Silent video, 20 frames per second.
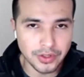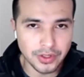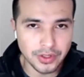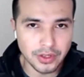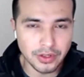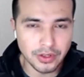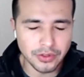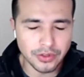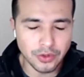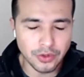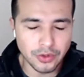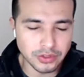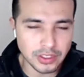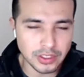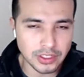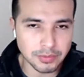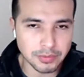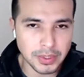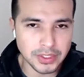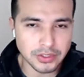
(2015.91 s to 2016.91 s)
those
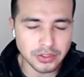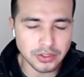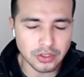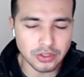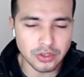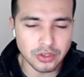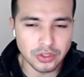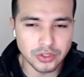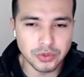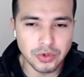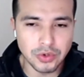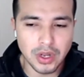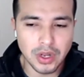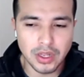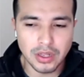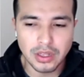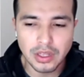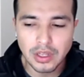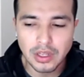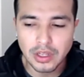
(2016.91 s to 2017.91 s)
expenses are too high.
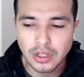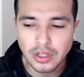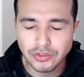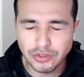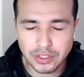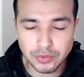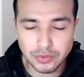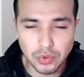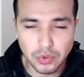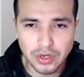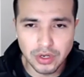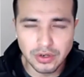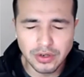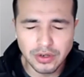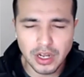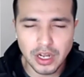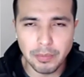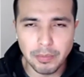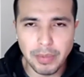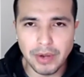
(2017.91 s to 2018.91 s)
So that's one,
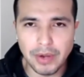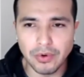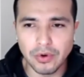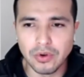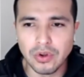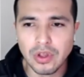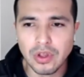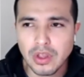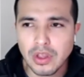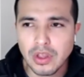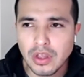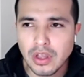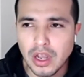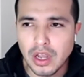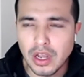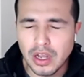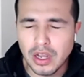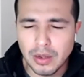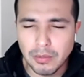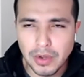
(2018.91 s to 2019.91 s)
payroll.
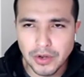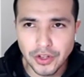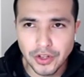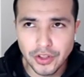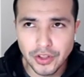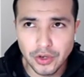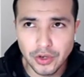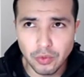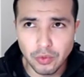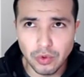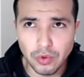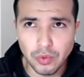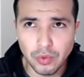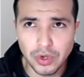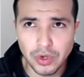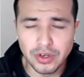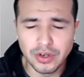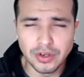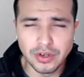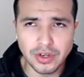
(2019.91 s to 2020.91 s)
Another
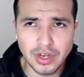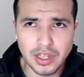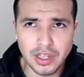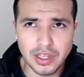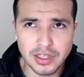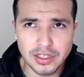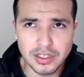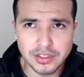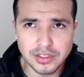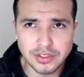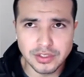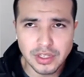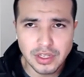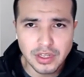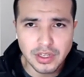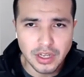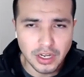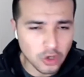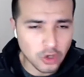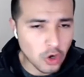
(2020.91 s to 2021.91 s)
one is
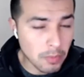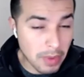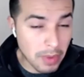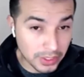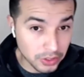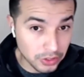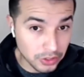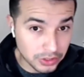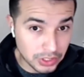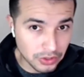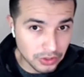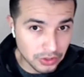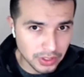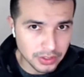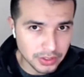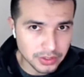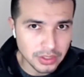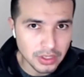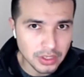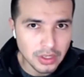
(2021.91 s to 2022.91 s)
going back to
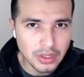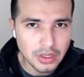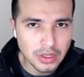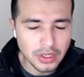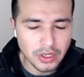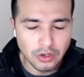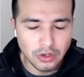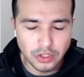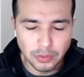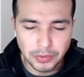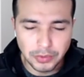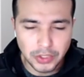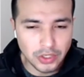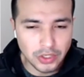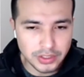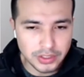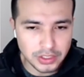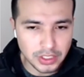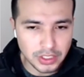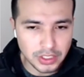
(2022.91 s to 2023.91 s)
utilities.
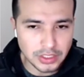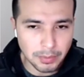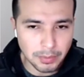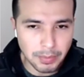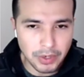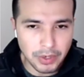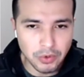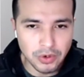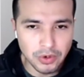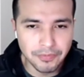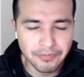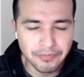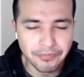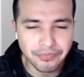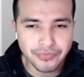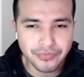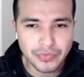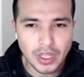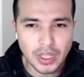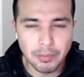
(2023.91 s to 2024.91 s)
Utilities is a big one,
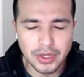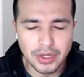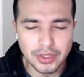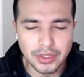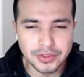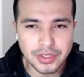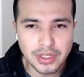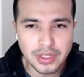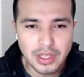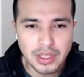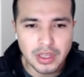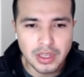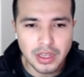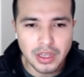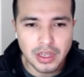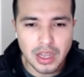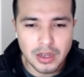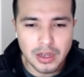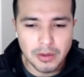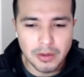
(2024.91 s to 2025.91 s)
but
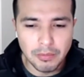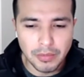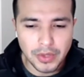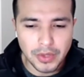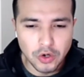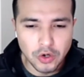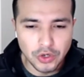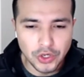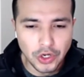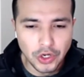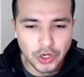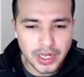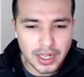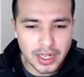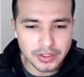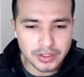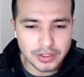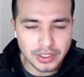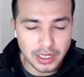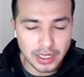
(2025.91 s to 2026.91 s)
you look
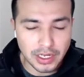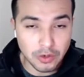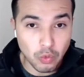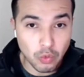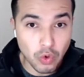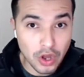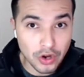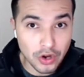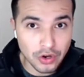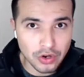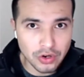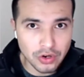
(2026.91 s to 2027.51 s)
at like water